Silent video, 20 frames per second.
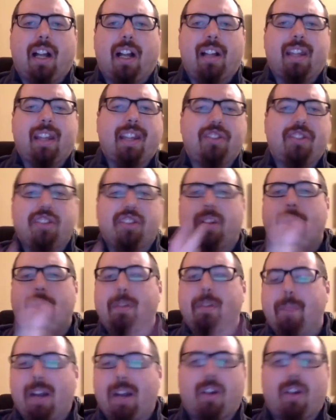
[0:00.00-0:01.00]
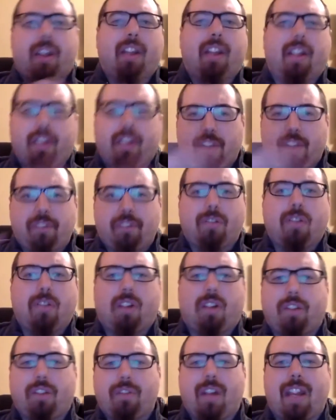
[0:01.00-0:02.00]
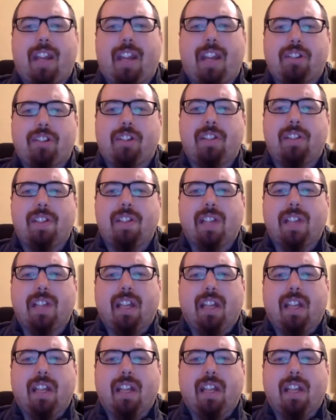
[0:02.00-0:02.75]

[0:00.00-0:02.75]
Egypt, America, and other nations.